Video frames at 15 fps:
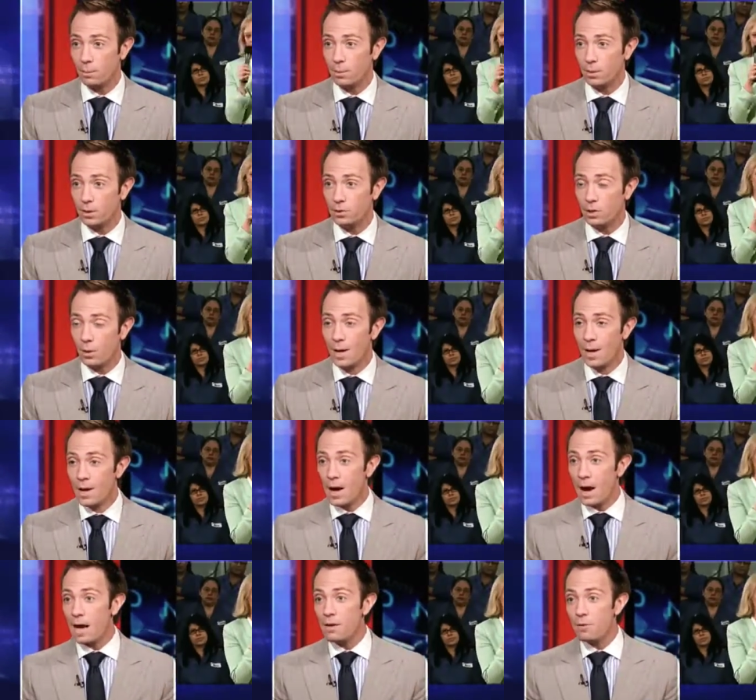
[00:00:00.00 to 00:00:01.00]
company. So
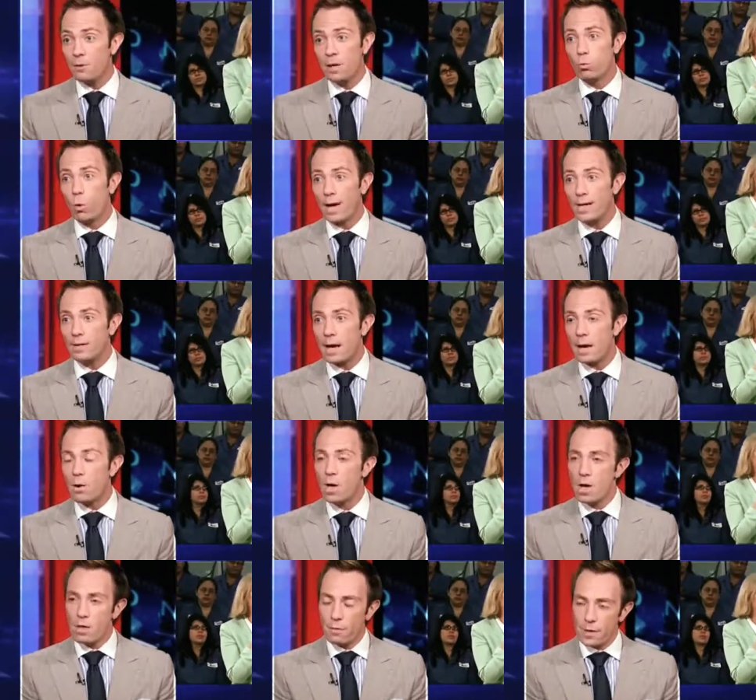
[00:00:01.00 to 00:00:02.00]
I think right now
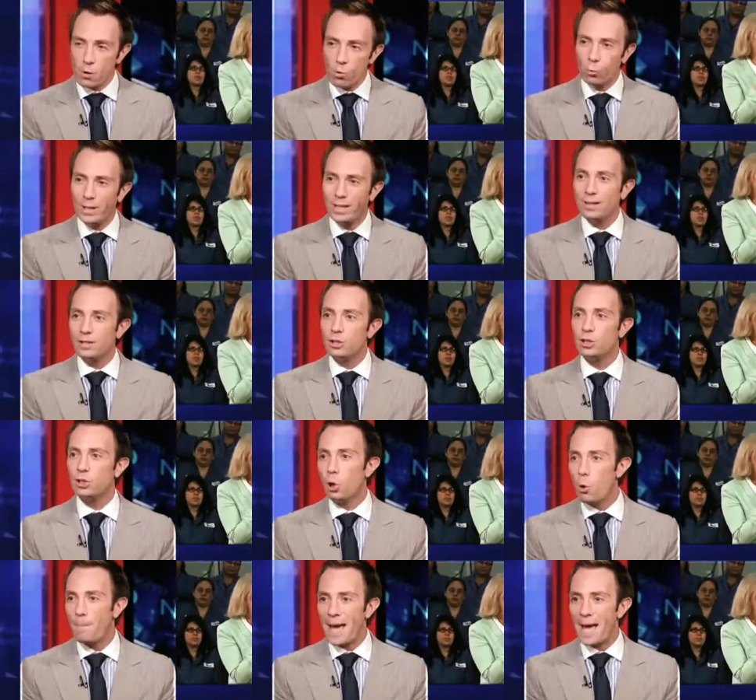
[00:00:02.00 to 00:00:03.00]
they're reeling
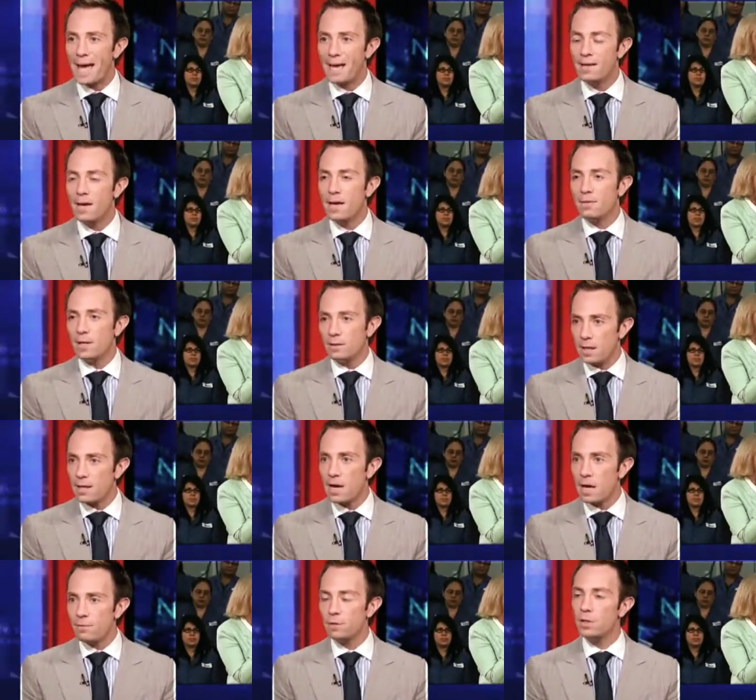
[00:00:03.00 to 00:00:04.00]
so bad that they
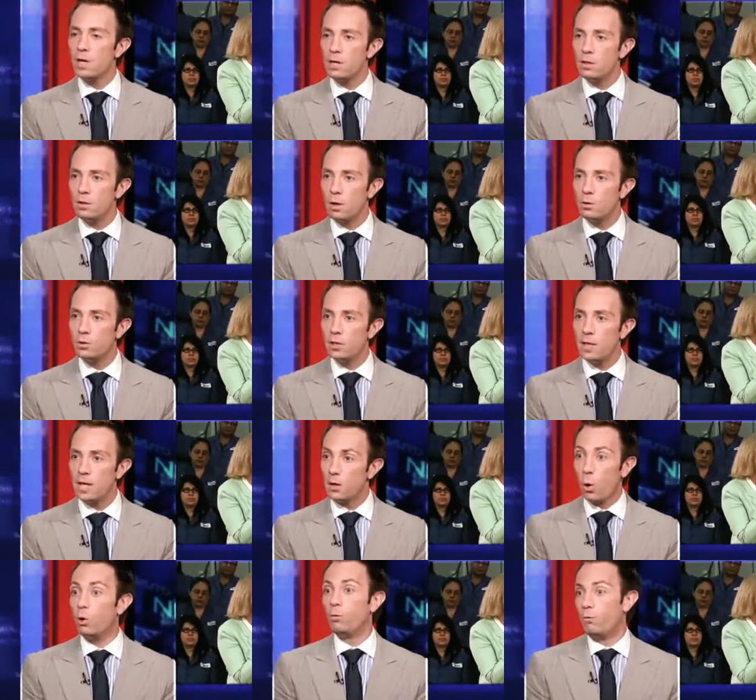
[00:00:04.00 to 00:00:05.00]
have to kind of go to
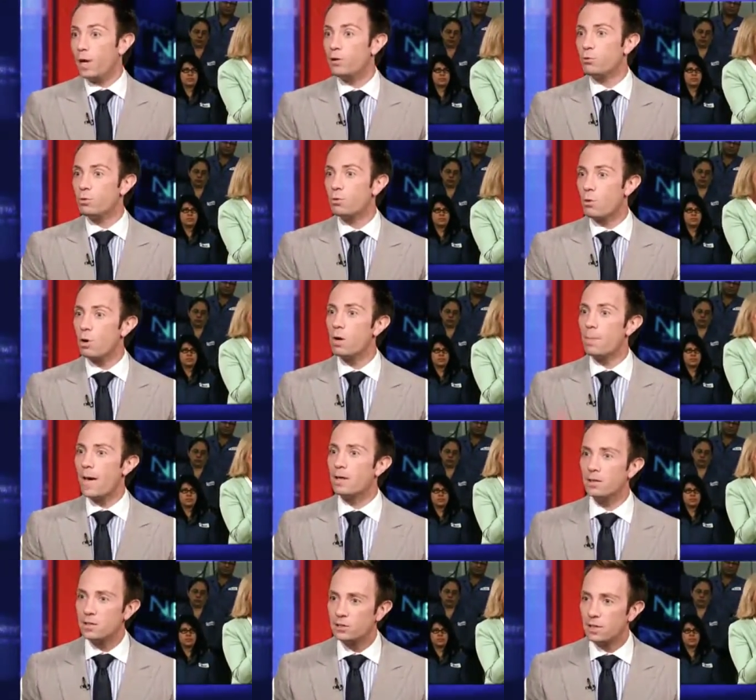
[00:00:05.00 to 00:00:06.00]
that old veteran
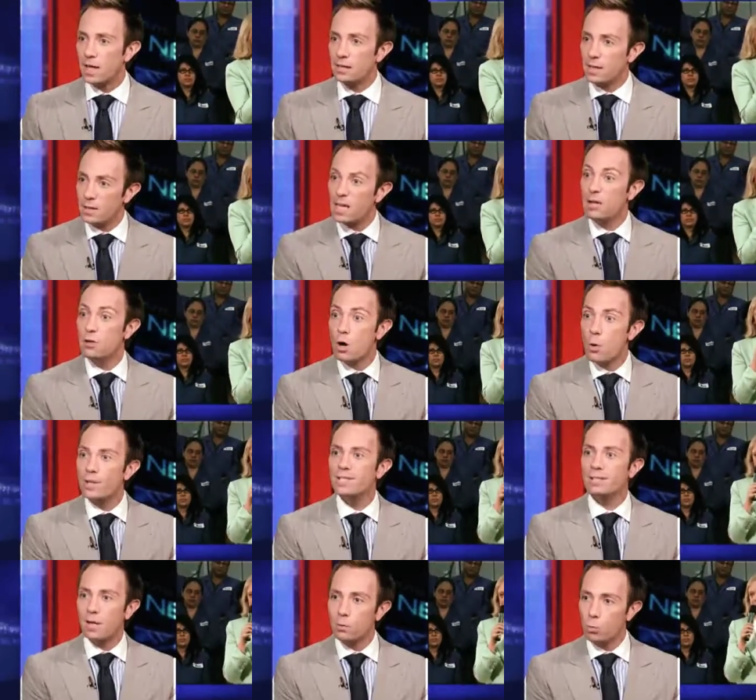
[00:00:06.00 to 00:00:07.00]
quarterback on the sideline they know
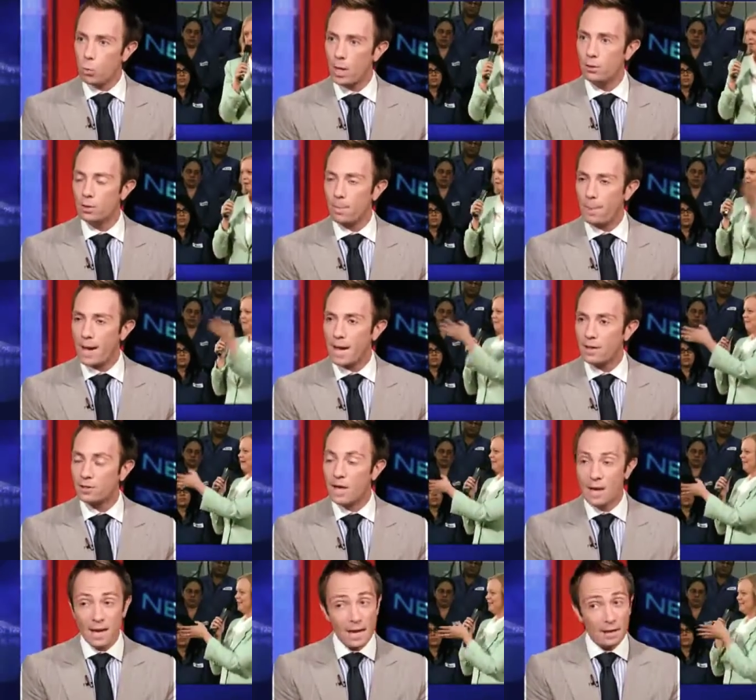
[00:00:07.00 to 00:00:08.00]
has done well in the
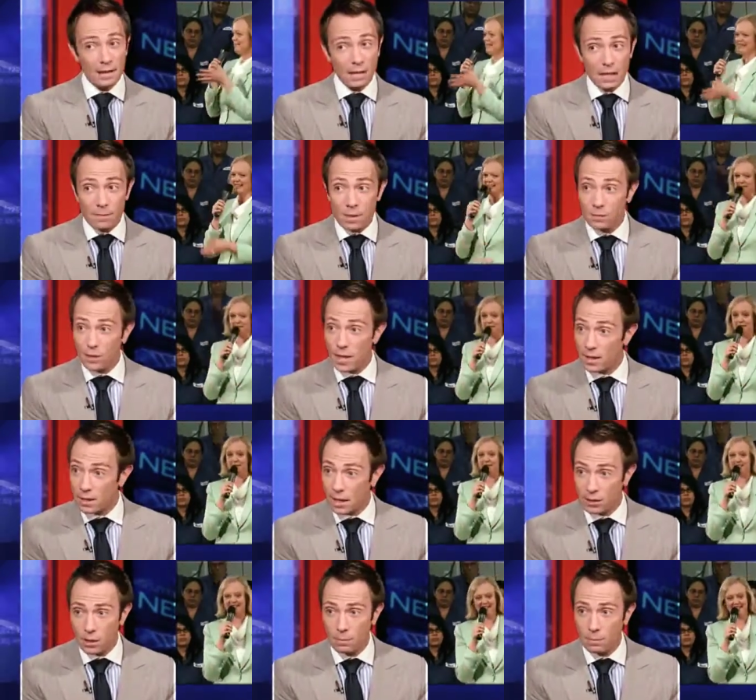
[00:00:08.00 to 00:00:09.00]
past. And even if that
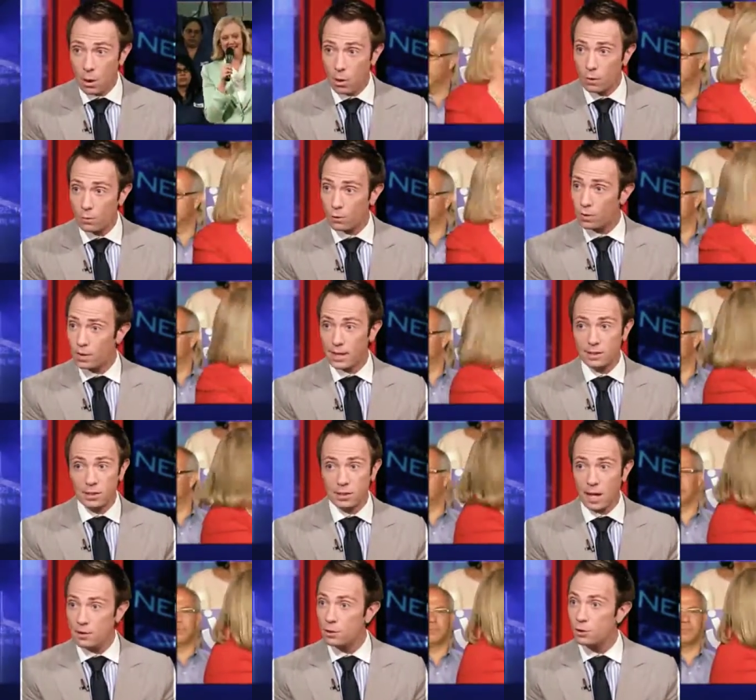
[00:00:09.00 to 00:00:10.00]
gets them going for the next 10